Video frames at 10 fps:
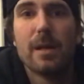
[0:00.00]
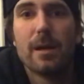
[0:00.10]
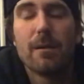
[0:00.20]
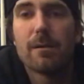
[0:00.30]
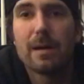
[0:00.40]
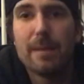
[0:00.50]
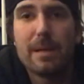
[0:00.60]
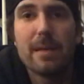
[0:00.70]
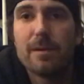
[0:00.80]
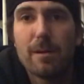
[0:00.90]
oh crap, they
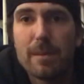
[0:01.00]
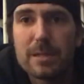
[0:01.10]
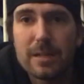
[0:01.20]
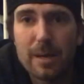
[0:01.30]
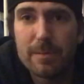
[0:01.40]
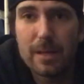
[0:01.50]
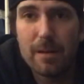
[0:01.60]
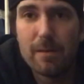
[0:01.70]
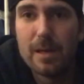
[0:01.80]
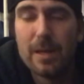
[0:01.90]
didn't even know I messed up, you
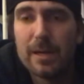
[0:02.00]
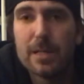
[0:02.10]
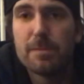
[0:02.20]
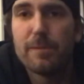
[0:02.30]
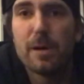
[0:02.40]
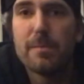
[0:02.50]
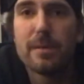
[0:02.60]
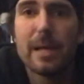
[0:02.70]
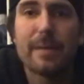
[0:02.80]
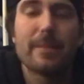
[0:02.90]
know? Because before I'd be
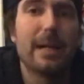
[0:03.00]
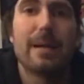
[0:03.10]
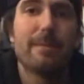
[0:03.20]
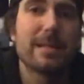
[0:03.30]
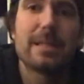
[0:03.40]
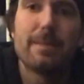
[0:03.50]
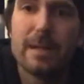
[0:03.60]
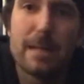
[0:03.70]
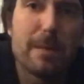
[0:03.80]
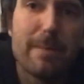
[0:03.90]
like, ah, oh, messed up, here,
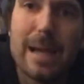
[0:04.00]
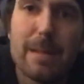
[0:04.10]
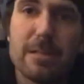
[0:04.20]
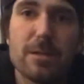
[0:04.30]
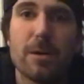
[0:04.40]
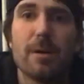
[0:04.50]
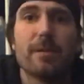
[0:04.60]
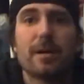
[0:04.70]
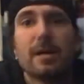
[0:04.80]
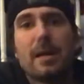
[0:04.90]
give me that back, let me start
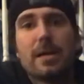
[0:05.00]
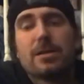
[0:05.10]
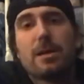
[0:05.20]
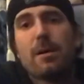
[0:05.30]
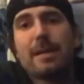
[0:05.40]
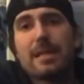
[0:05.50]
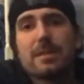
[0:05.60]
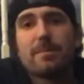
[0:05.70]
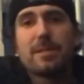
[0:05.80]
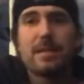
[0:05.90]
over. So
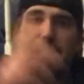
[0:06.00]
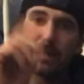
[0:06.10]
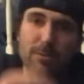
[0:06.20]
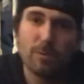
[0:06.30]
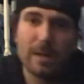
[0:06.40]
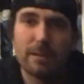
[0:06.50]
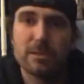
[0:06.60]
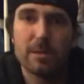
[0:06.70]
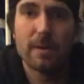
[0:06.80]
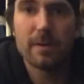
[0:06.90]
that's mistake number 1 I was
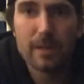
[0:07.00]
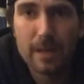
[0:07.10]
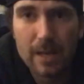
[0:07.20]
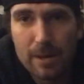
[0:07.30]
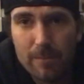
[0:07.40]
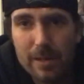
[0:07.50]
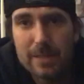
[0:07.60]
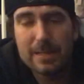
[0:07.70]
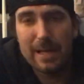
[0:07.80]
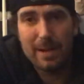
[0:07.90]
doing,
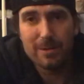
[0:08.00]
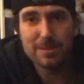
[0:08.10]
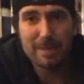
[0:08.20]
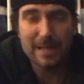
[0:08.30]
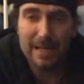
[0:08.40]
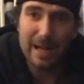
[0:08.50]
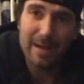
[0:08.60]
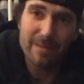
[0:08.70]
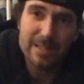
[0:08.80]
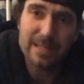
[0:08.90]
was I was making it
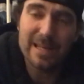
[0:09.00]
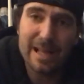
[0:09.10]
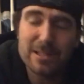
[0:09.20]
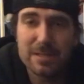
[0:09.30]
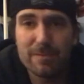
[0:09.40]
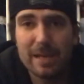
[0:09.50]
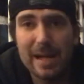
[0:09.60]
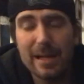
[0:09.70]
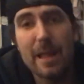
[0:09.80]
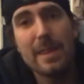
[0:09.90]
obvious and announcing the
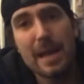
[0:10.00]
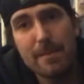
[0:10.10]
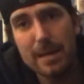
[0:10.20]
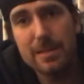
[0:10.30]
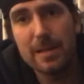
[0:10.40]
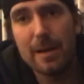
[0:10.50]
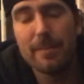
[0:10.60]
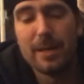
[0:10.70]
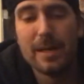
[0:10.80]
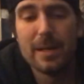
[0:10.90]
fact that I messed up.
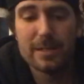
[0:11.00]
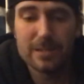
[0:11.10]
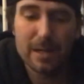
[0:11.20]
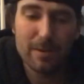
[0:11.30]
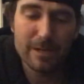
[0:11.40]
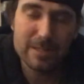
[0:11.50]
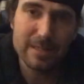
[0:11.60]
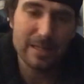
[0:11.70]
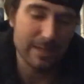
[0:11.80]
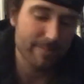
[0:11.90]
So here's the
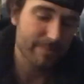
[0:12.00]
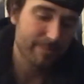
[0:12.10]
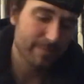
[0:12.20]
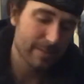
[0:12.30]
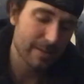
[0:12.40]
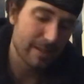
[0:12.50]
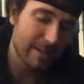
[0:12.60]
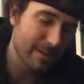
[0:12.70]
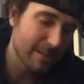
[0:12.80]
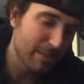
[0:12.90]
thing,
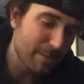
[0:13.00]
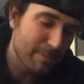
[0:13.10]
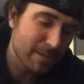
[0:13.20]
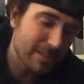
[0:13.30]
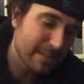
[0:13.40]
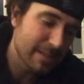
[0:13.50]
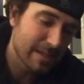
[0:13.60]
the only person